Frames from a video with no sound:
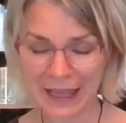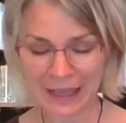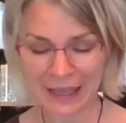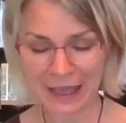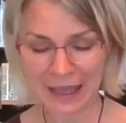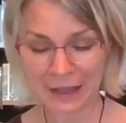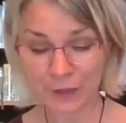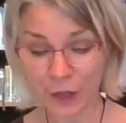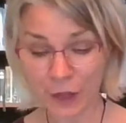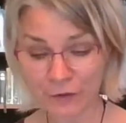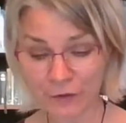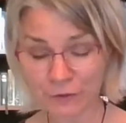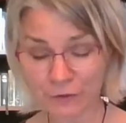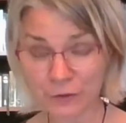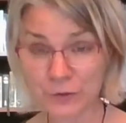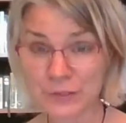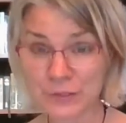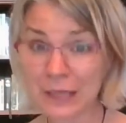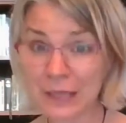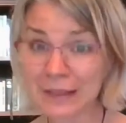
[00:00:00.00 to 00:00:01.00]
a lot of
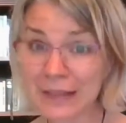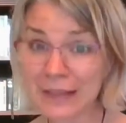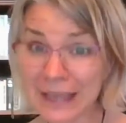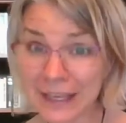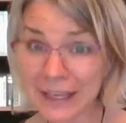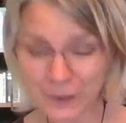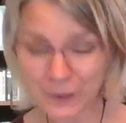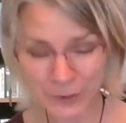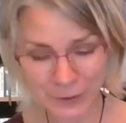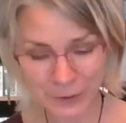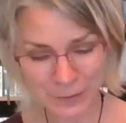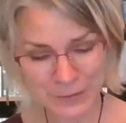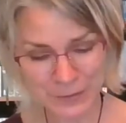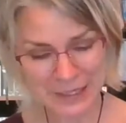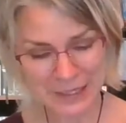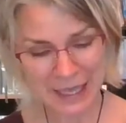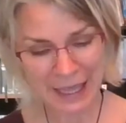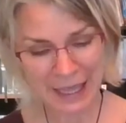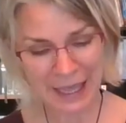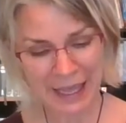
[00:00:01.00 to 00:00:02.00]
those
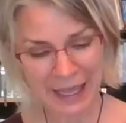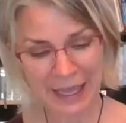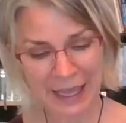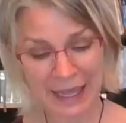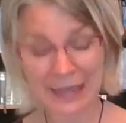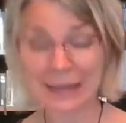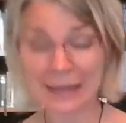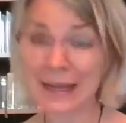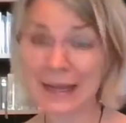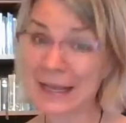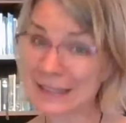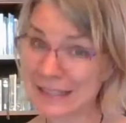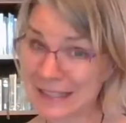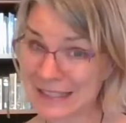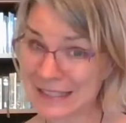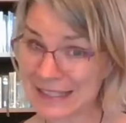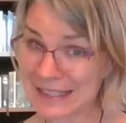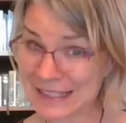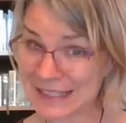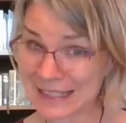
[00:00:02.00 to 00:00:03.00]
legumes and nuts
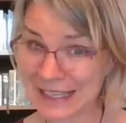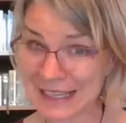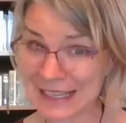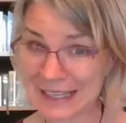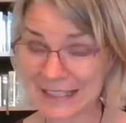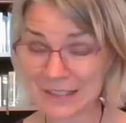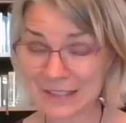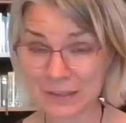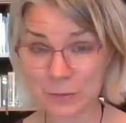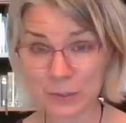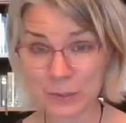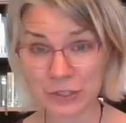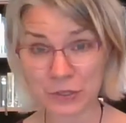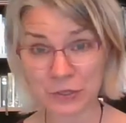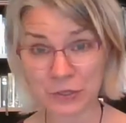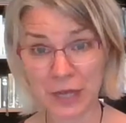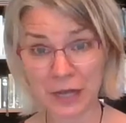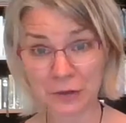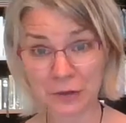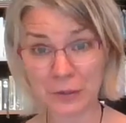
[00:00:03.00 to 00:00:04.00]
and seeds, which are
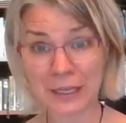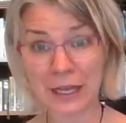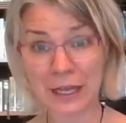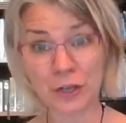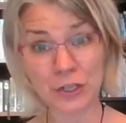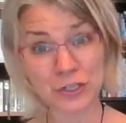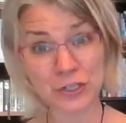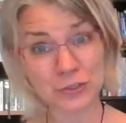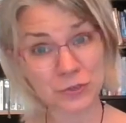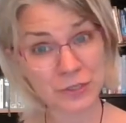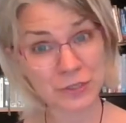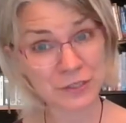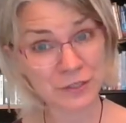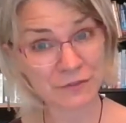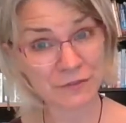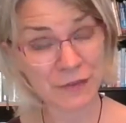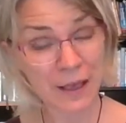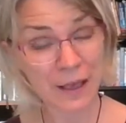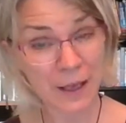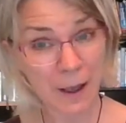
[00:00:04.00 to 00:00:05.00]
not only a good source
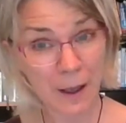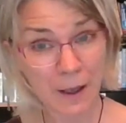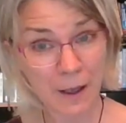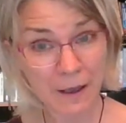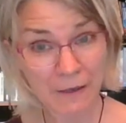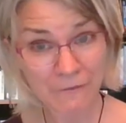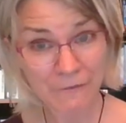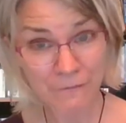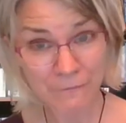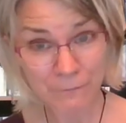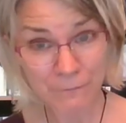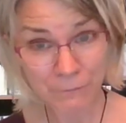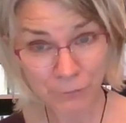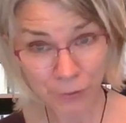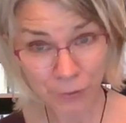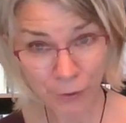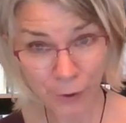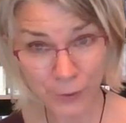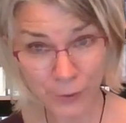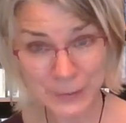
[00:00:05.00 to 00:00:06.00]
of
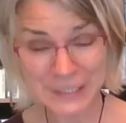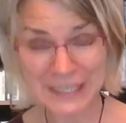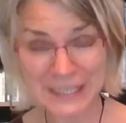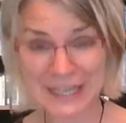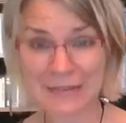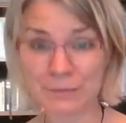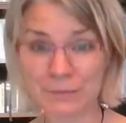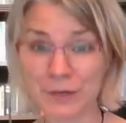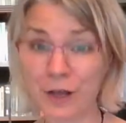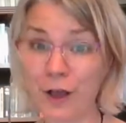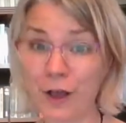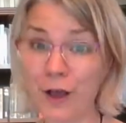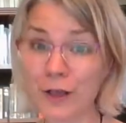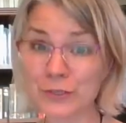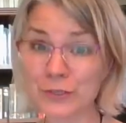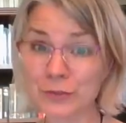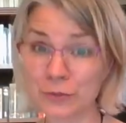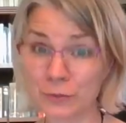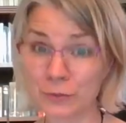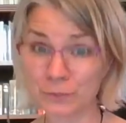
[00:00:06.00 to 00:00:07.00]
protein, but
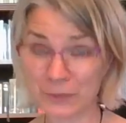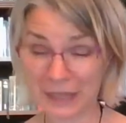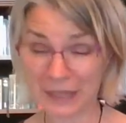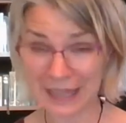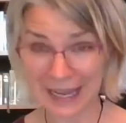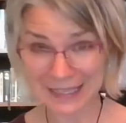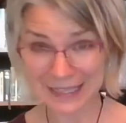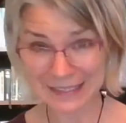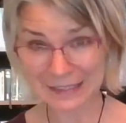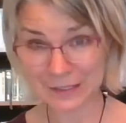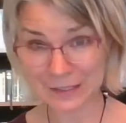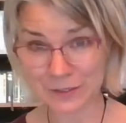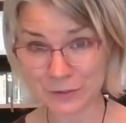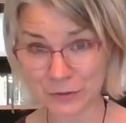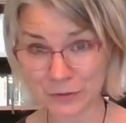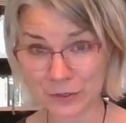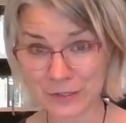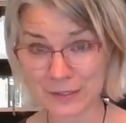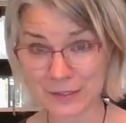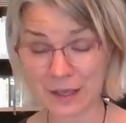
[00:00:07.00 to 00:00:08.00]
also an excellent
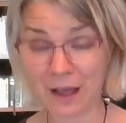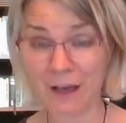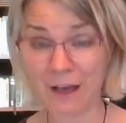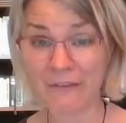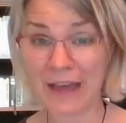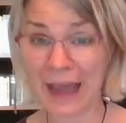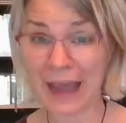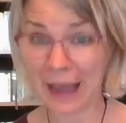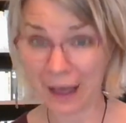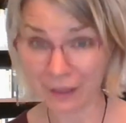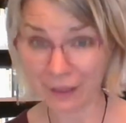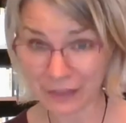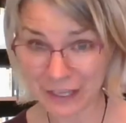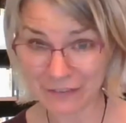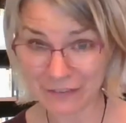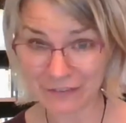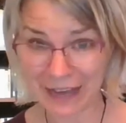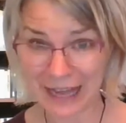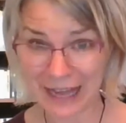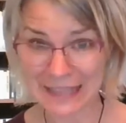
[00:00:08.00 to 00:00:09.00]
source of healthy
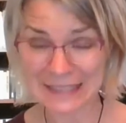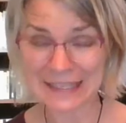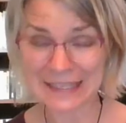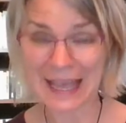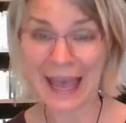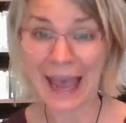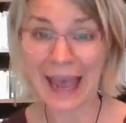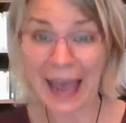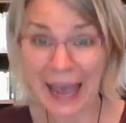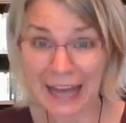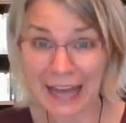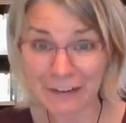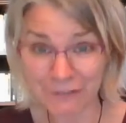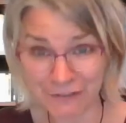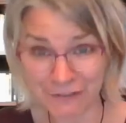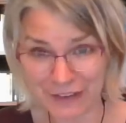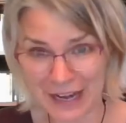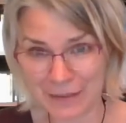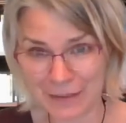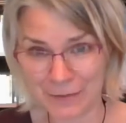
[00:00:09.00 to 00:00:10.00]
fats and
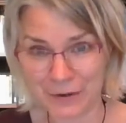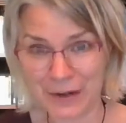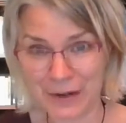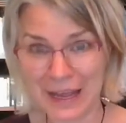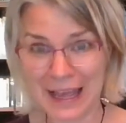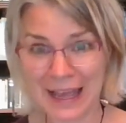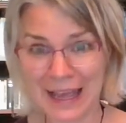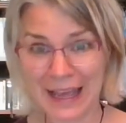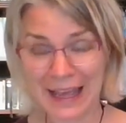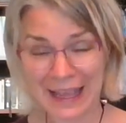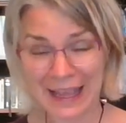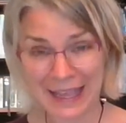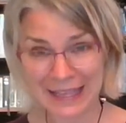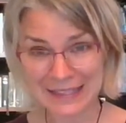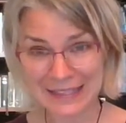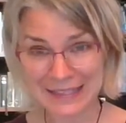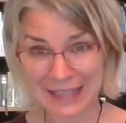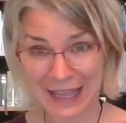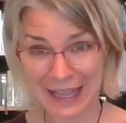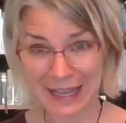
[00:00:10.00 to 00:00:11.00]
fiber.
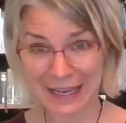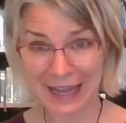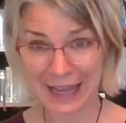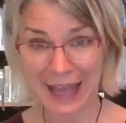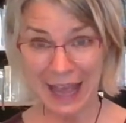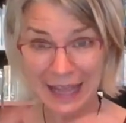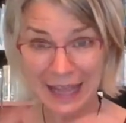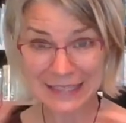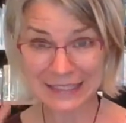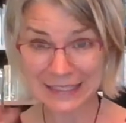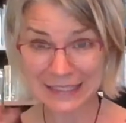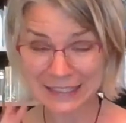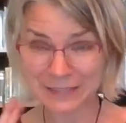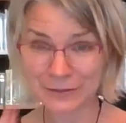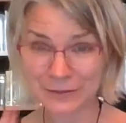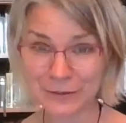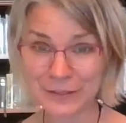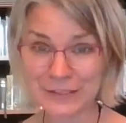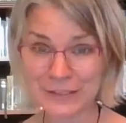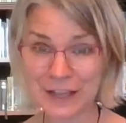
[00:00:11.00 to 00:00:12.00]
It's an excellent
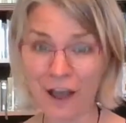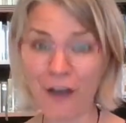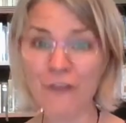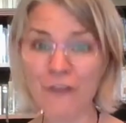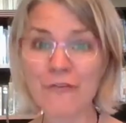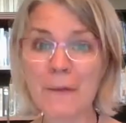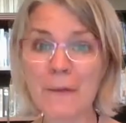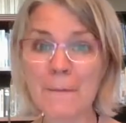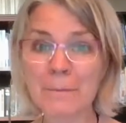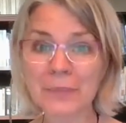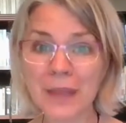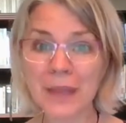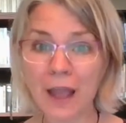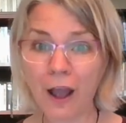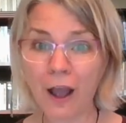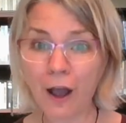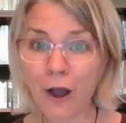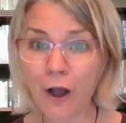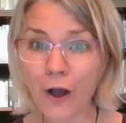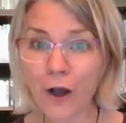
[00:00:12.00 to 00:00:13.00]
source of
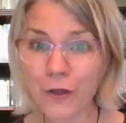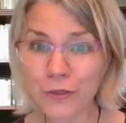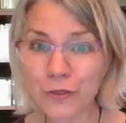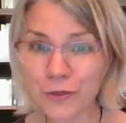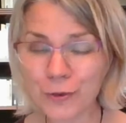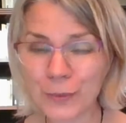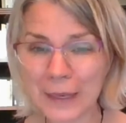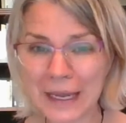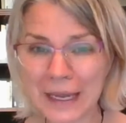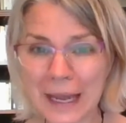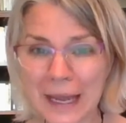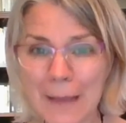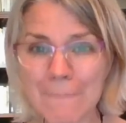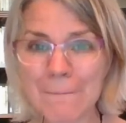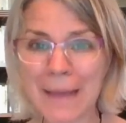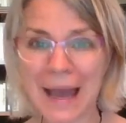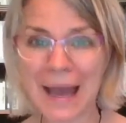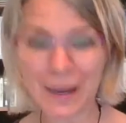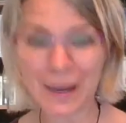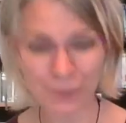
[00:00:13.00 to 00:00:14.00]
all three
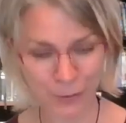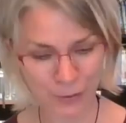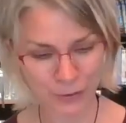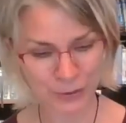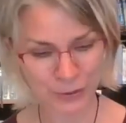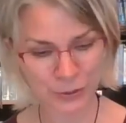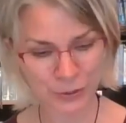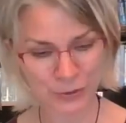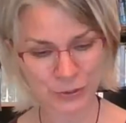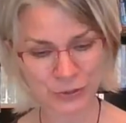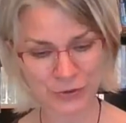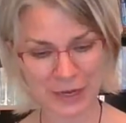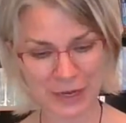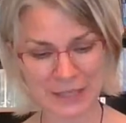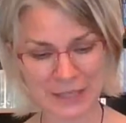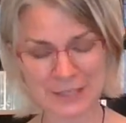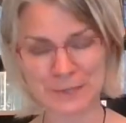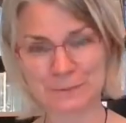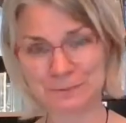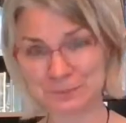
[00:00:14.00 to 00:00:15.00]

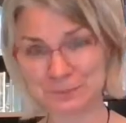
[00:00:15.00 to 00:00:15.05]
macronutrients.